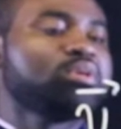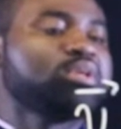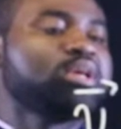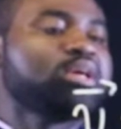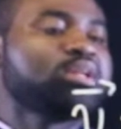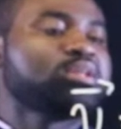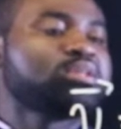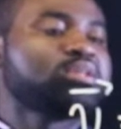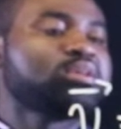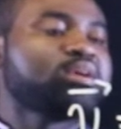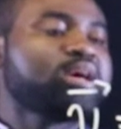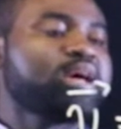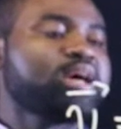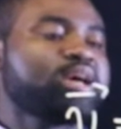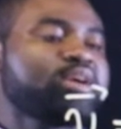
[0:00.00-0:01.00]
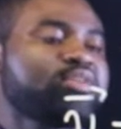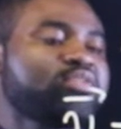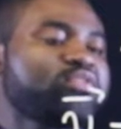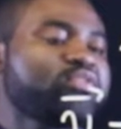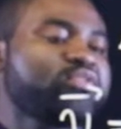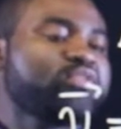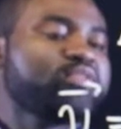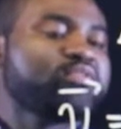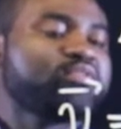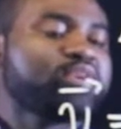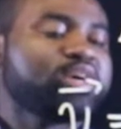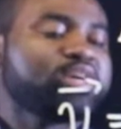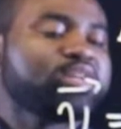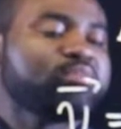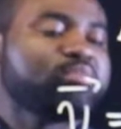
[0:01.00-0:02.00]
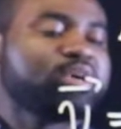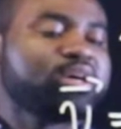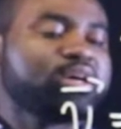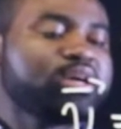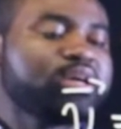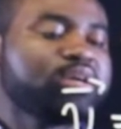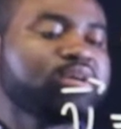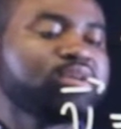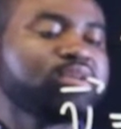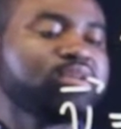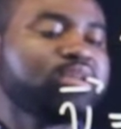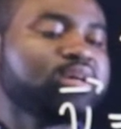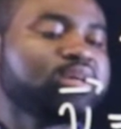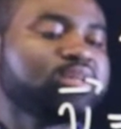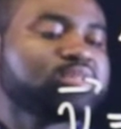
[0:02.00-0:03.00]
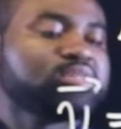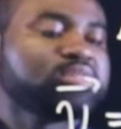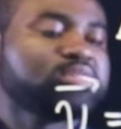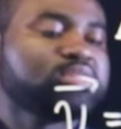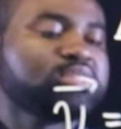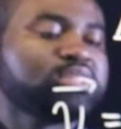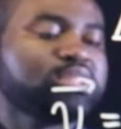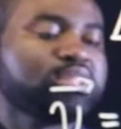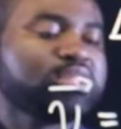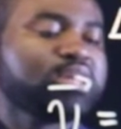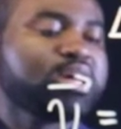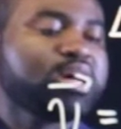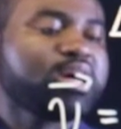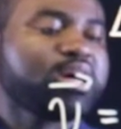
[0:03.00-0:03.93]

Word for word: delta x divided by delta ti